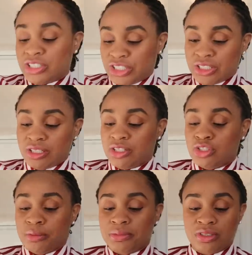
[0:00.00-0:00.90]
Burgundy
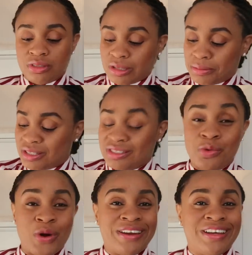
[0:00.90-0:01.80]
jumpsuit, it's an easy
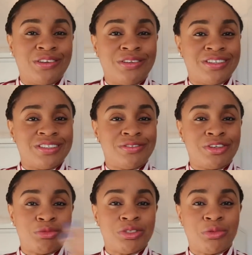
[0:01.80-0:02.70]
wine. I don't know, there's a
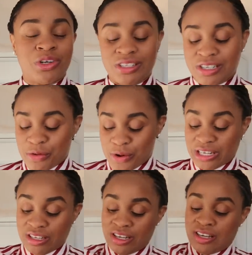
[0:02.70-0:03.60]
difference between burgundy and
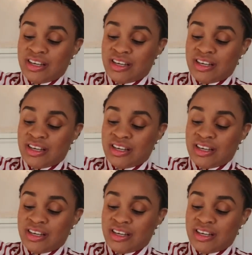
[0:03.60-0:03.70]
wine.